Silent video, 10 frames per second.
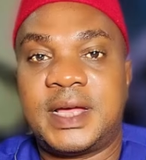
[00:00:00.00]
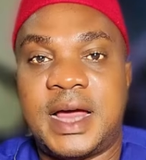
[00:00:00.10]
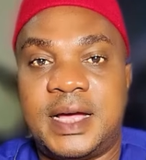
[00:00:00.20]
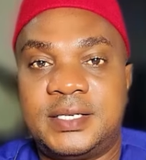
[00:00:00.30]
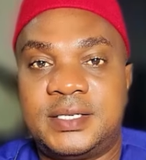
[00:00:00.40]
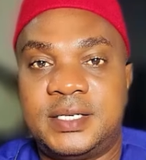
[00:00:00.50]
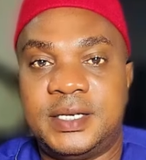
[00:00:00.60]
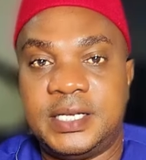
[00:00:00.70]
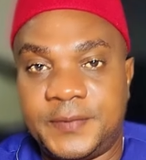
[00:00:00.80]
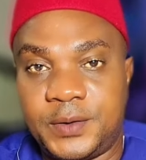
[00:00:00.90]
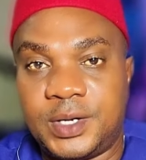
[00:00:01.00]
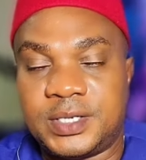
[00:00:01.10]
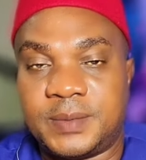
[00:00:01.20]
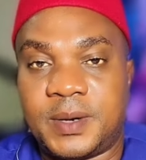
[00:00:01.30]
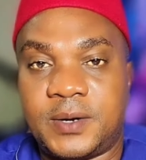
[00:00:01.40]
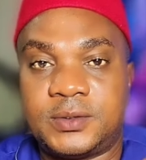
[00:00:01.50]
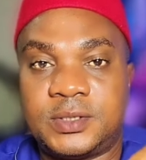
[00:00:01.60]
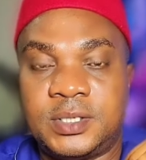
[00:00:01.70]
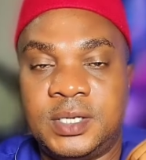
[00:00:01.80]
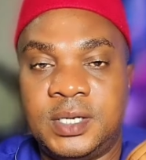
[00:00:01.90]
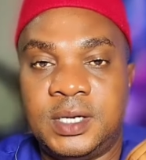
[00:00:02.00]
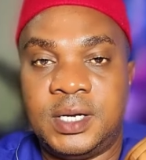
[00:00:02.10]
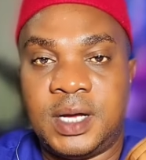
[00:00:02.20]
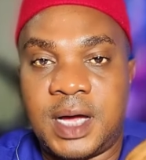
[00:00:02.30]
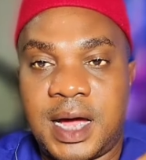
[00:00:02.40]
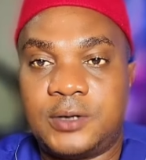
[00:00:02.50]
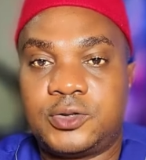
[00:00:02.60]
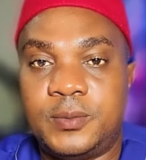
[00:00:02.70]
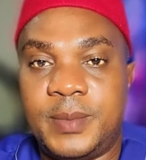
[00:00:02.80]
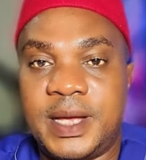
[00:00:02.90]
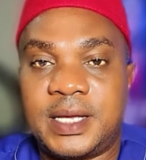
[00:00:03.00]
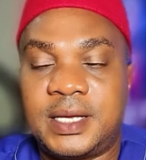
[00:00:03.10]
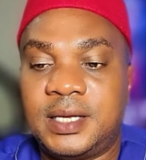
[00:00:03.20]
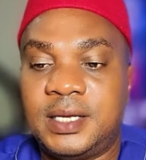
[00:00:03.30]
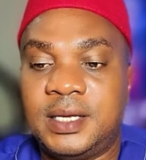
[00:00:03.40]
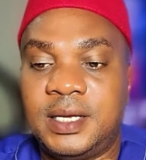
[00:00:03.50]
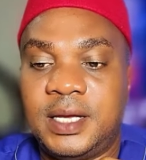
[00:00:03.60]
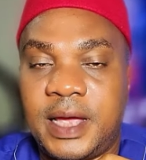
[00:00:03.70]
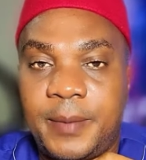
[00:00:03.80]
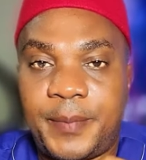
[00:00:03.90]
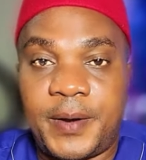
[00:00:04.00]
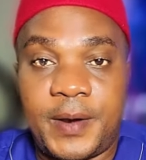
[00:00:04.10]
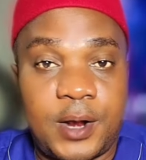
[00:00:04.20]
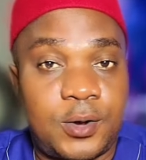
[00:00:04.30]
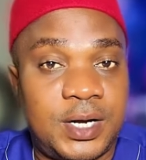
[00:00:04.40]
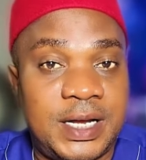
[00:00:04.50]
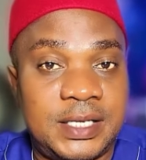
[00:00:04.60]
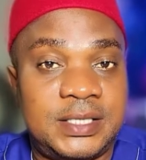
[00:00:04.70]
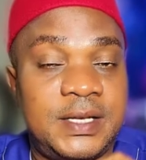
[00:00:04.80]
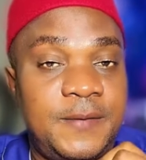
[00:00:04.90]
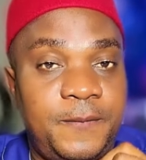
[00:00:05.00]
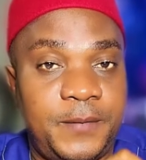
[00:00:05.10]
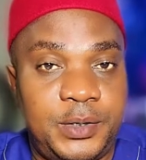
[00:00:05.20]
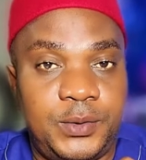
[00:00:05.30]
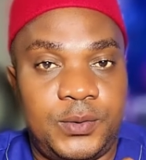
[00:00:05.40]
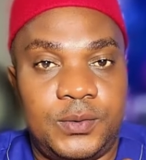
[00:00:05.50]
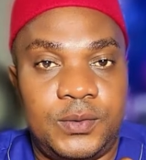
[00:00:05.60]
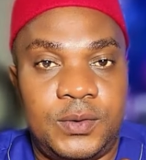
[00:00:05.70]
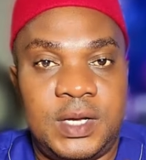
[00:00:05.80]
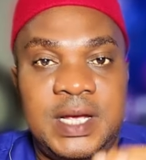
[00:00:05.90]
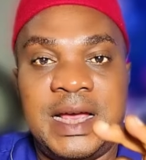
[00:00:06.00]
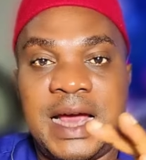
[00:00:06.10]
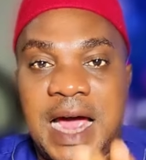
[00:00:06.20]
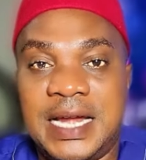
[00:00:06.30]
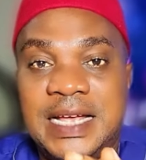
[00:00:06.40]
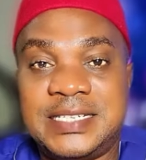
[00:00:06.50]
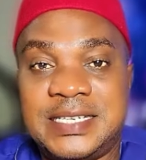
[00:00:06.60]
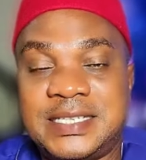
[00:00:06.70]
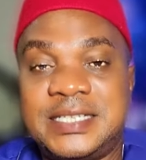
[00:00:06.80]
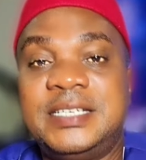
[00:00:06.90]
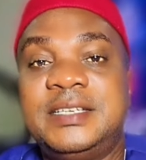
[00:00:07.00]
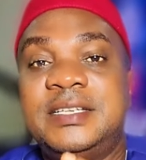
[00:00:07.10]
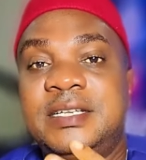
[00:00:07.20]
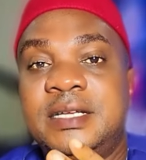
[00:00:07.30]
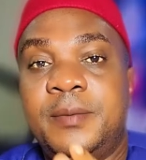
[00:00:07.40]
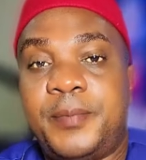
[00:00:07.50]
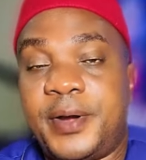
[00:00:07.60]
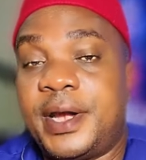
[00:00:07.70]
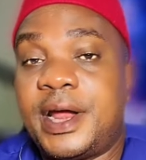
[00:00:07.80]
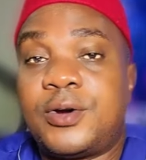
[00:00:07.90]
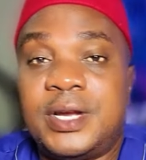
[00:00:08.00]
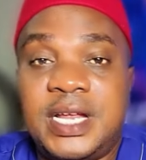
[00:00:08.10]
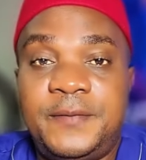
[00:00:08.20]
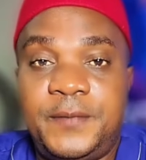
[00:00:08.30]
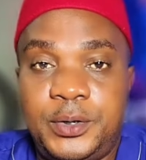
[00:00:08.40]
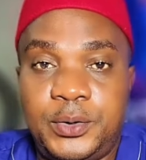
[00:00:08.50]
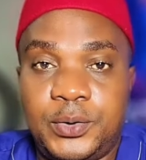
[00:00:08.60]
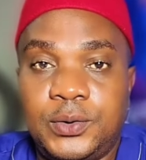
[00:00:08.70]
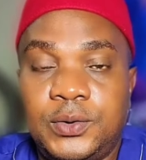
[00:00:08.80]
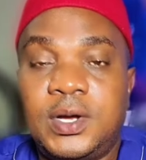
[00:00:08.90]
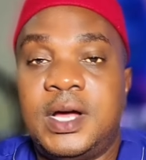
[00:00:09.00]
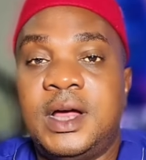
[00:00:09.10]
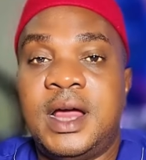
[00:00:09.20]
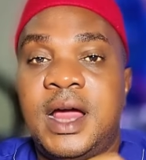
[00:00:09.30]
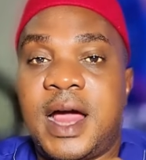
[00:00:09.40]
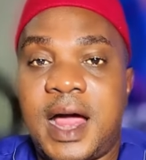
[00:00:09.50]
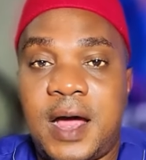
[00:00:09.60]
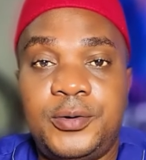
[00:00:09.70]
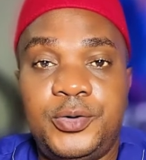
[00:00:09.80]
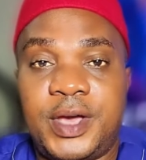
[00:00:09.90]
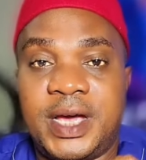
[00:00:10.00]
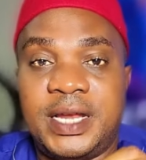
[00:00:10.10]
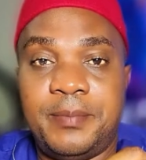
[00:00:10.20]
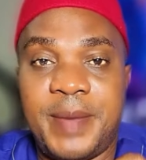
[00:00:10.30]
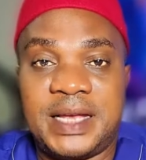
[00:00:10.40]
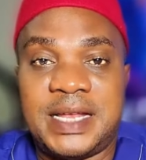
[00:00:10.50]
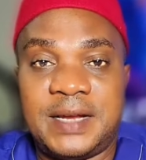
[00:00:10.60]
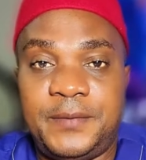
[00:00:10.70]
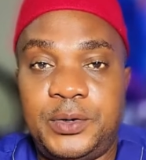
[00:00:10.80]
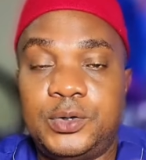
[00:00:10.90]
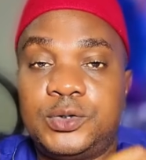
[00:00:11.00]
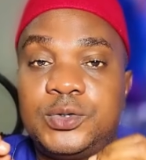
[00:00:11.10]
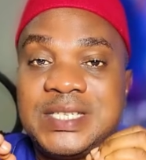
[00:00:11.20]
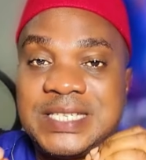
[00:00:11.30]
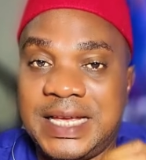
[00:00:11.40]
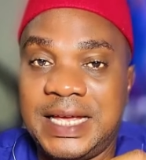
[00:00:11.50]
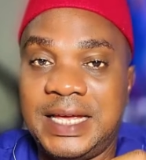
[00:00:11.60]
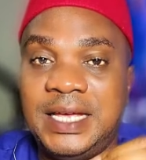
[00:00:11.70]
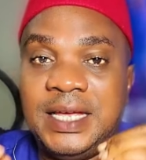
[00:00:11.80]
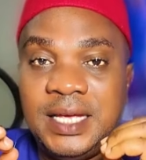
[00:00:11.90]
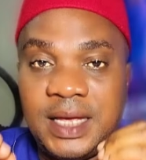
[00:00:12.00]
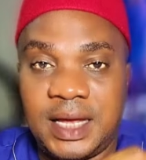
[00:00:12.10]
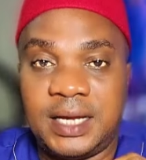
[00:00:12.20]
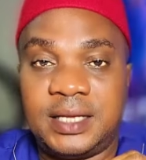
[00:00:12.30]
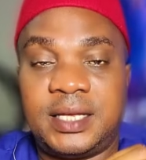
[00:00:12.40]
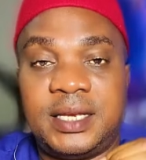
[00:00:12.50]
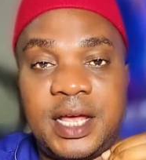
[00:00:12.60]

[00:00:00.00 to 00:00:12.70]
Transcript: Guys, this video is about how to make a pre-recorded video, an existing pre-recorded video, how you can make that video to say anything